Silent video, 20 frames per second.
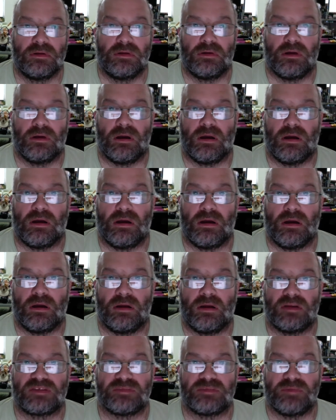Uh,
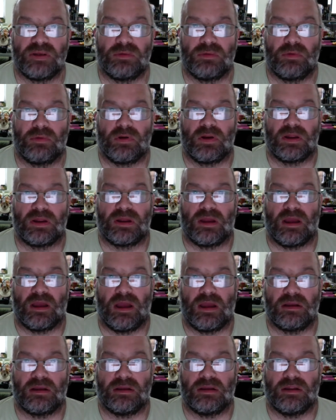it's me wearing a
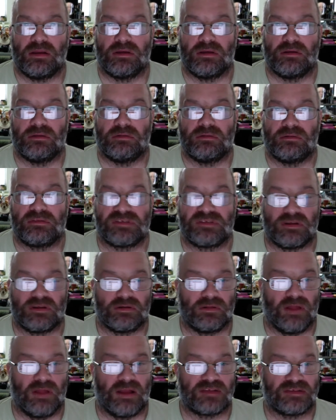hat and
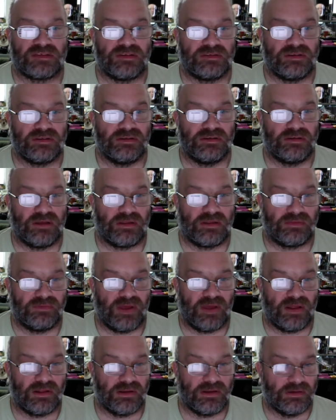sunglasses in Death
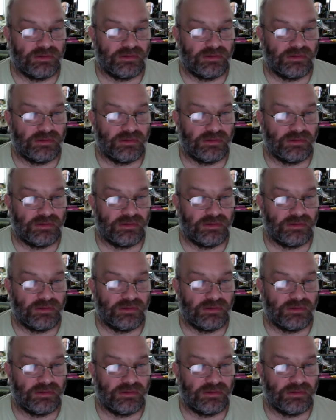Valley.